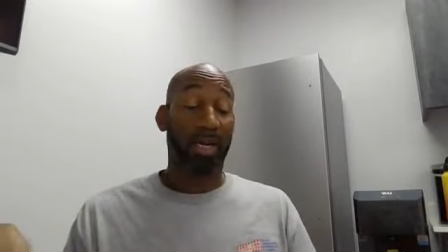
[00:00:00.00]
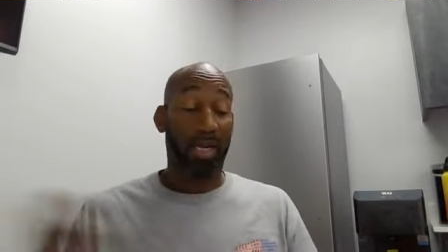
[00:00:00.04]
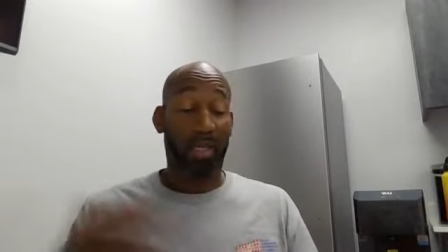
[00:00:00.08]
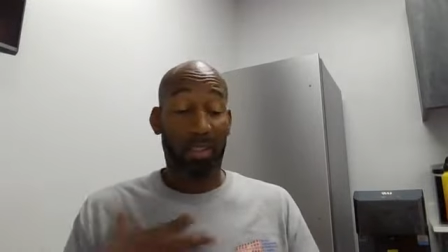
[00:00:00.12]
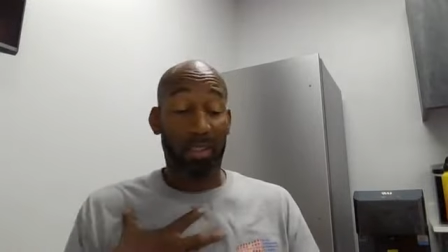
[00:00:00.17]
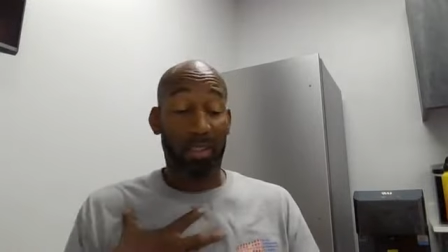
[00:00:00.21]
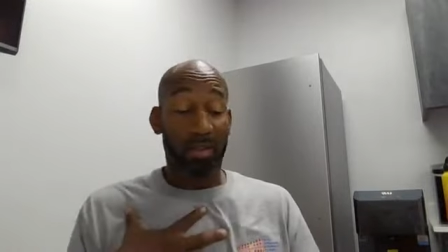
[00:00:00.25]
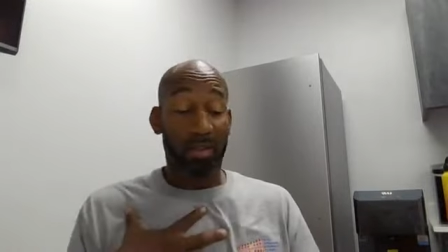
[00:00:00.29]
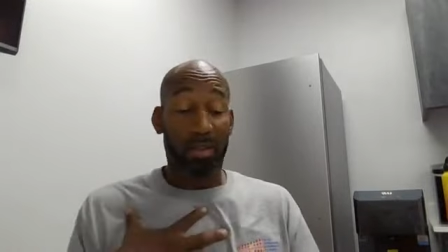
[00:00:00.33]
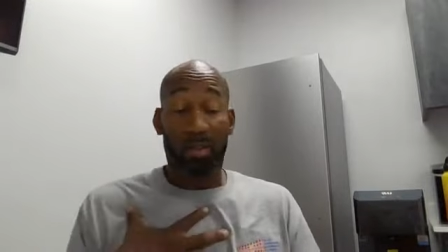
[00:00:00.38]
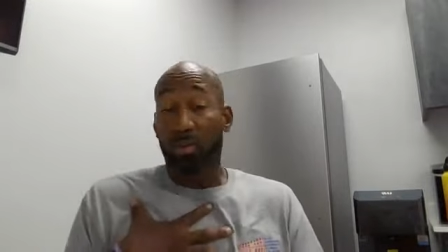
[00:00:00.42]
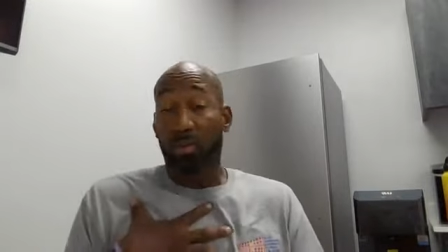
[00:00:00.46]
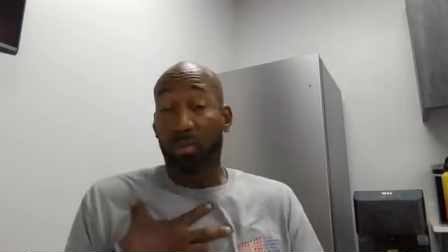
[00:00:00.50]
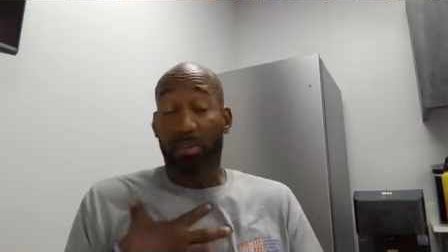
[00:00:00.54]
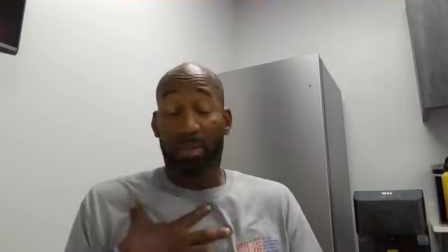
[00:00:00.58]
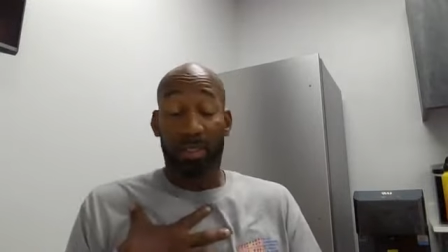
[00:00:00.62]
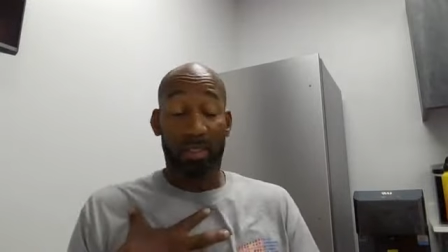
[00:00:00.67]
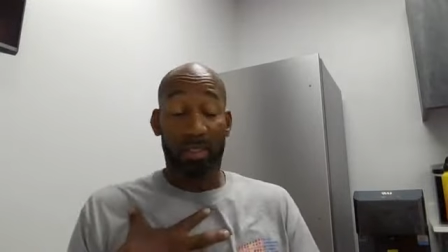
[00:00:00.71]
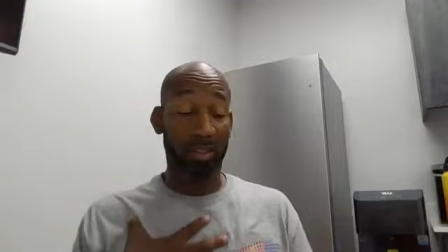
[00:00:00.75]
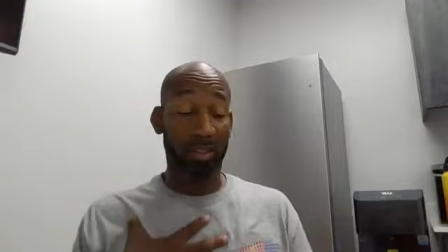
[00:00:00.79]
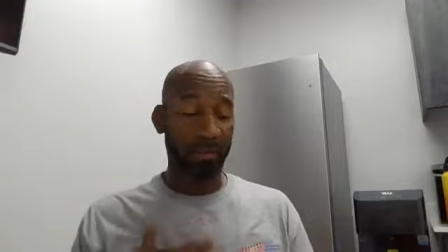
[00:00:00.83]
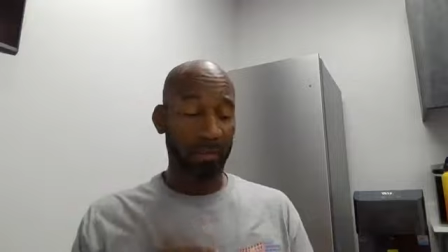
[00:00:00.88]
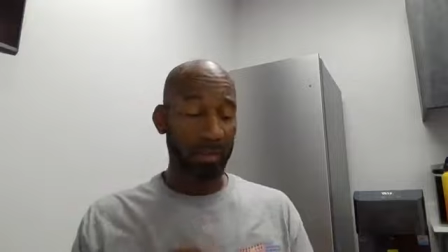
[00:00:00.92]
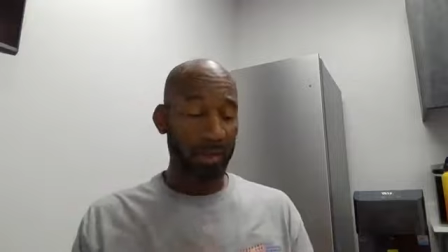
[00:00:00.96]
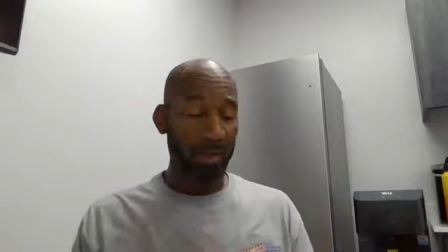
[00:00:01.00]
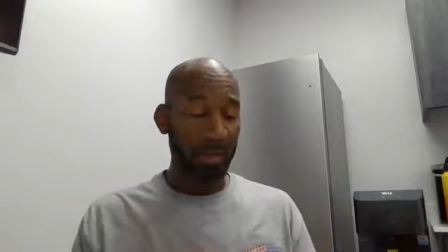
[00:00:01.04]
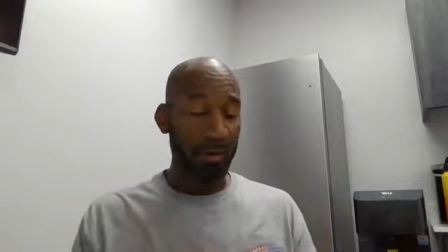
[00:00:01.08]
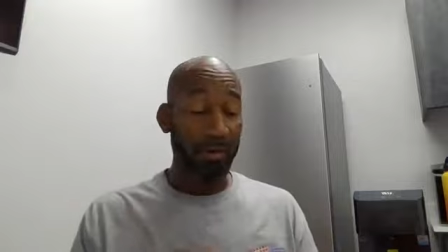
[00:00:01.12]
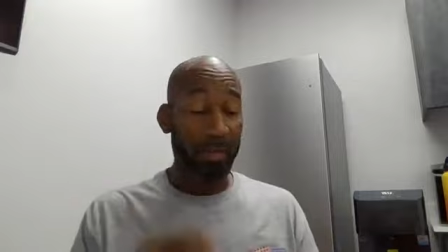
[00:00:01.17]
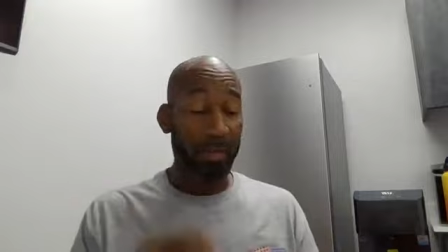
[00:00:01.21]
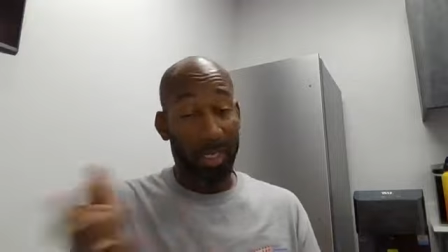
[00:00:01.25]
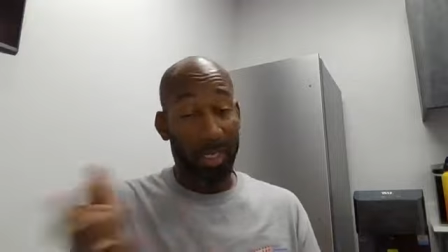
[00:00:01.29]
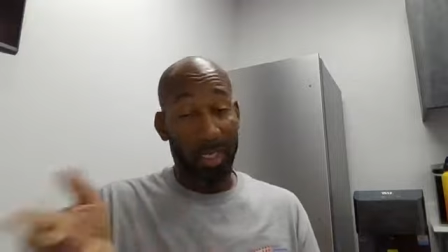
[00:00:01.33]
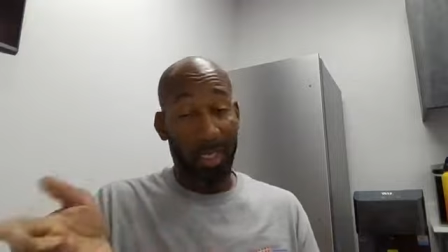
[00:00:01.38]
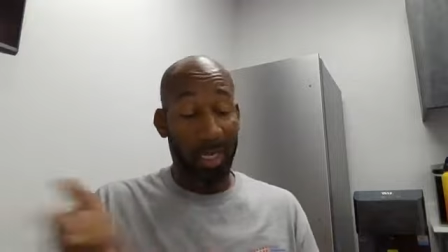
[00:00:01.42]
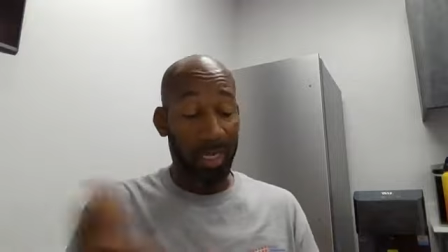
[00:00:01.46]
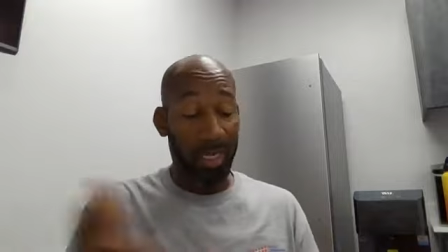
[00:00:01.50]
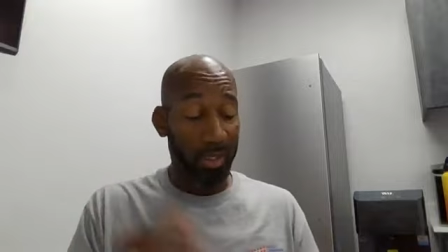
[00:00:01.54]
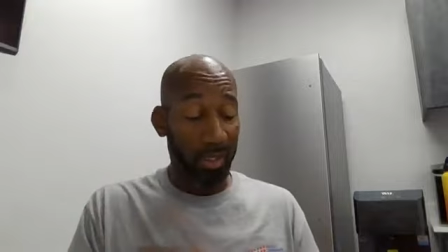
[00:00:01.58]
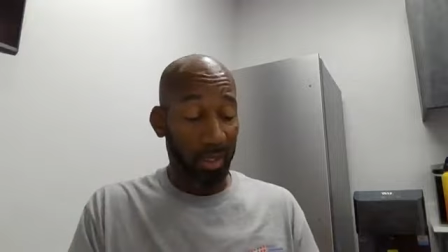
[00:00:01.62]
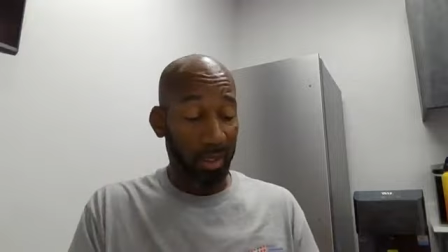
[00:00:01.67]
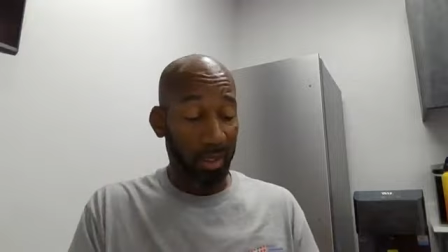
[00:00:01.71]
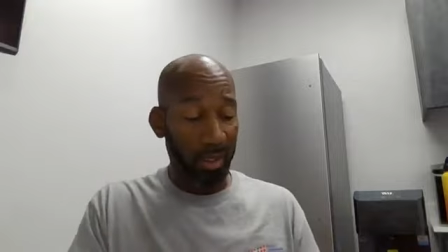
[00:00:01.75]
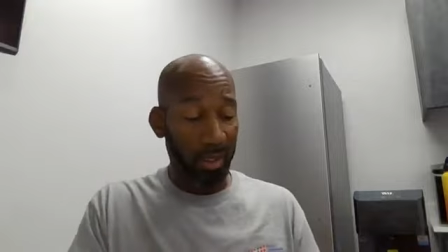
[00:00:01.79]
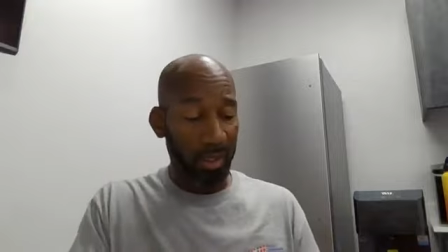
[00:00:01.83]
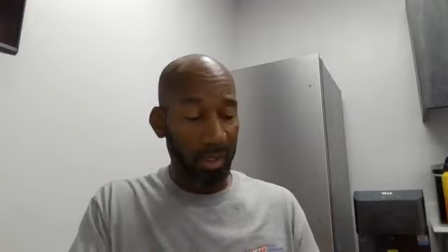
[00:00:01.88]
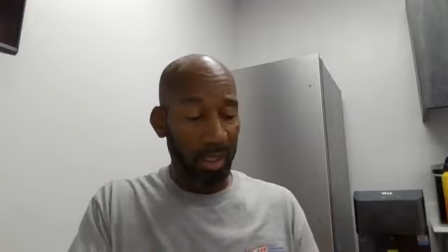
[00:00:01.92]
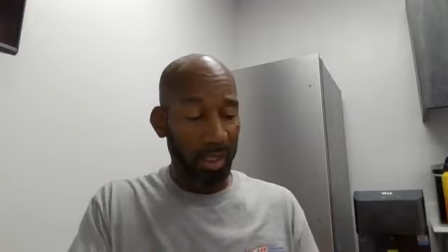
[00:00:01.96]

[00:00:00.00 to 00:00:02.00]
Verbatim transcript: I could just do it myself, like a lot of y'all think